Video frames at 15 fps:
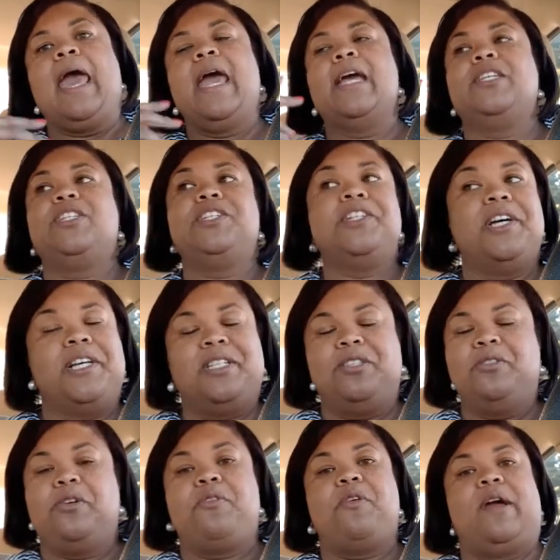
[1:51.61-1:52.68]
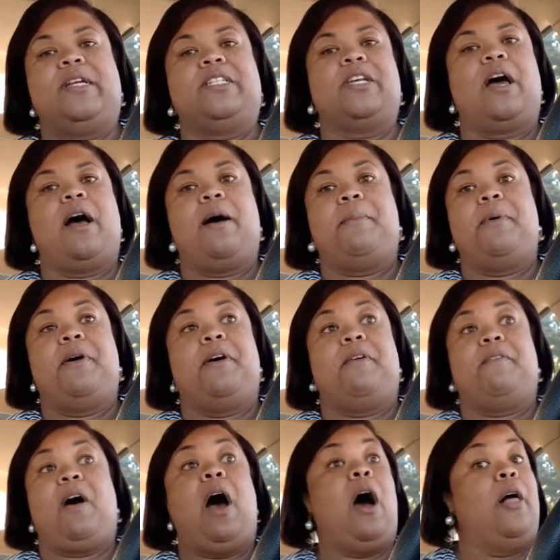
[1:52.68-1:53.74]
And she does do a great job
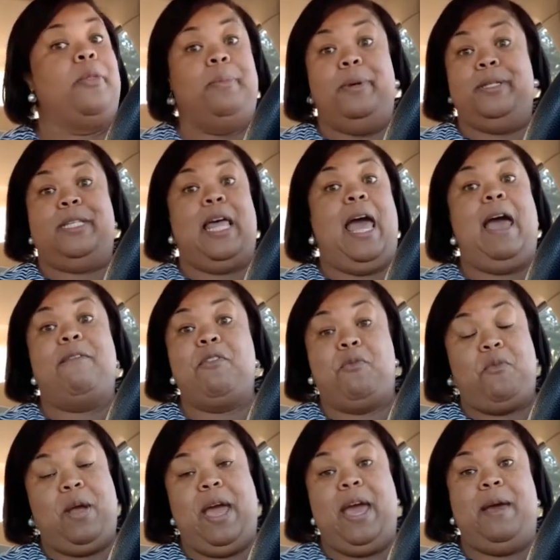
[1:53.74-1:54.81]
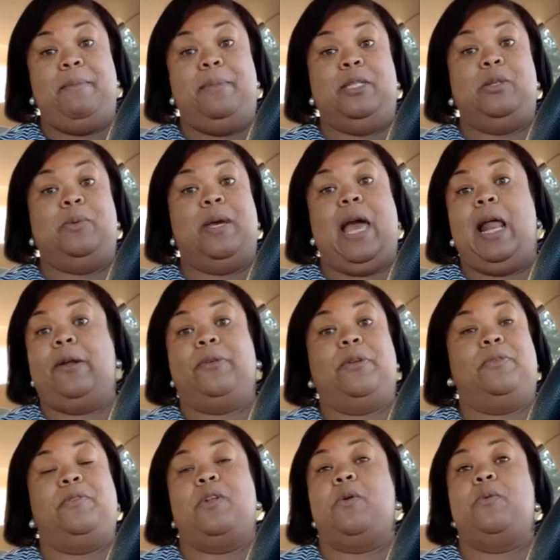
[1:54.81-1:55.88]
of all the books I haven't read between, I don't
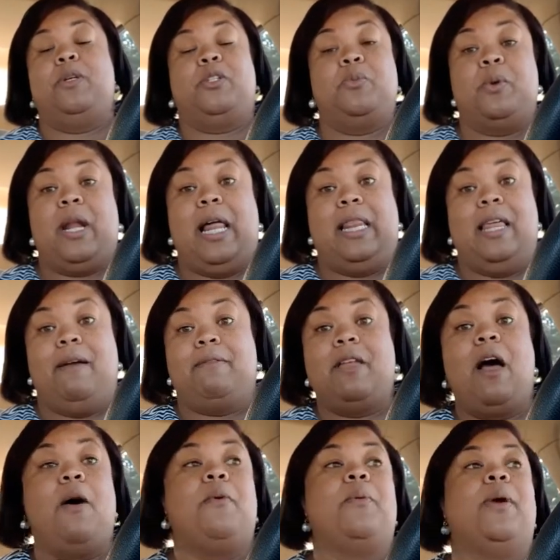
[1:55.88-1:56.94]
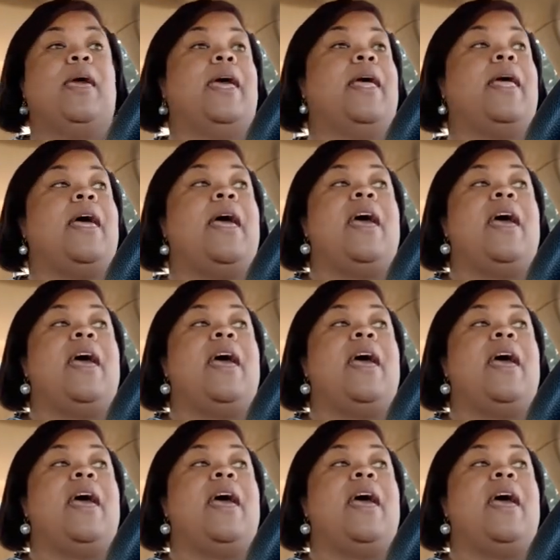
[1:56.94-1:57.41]
even know which one I left off with.